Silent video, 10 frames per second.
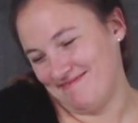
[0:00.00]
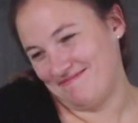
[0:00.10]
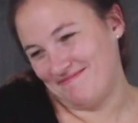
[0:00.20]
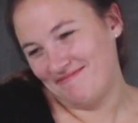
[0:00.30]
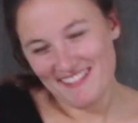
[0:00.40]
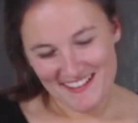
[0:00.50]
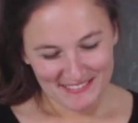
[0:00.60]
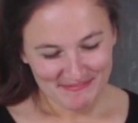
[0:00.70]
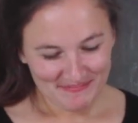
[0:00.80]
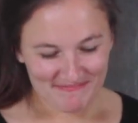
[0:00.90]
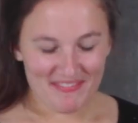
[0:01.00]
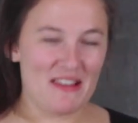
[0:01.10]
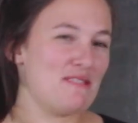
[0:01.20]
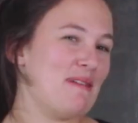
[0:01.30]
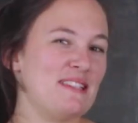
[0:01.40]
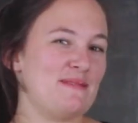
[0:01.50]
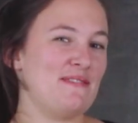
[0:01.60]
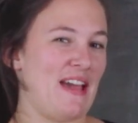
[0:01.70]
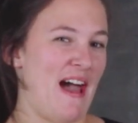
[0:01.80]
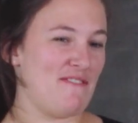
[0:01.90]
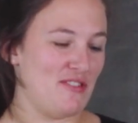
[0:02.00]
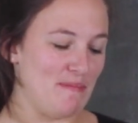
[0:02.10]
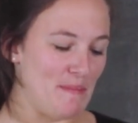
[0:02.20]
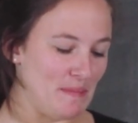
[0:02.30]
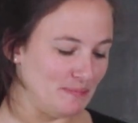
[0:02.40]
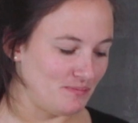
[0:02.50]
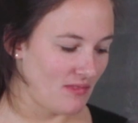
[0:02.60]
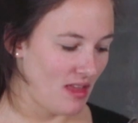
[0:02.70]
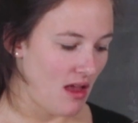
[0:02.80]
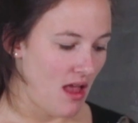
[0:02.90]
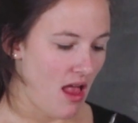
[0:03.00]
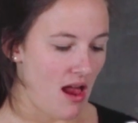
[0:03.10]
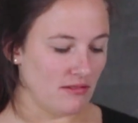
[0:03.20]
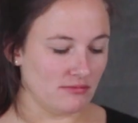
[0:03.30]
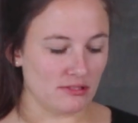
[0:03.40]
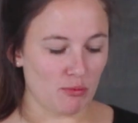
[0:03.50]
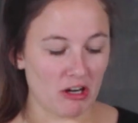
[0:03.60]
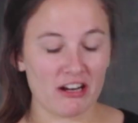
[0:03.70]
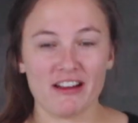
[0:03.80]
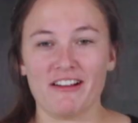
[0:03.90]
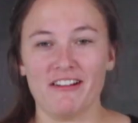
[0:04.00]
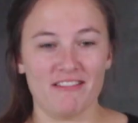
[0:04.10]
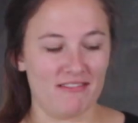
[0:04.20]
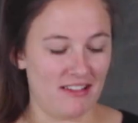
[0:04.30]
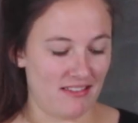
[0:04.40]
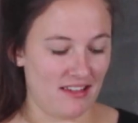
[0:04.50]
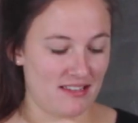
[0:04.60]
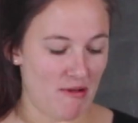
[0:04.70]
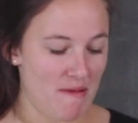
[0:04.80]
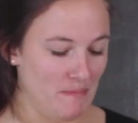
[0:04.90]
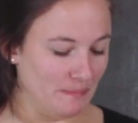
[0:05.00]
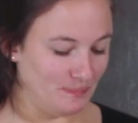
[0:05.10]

it reminds me of cat food. We're gonna go with this one.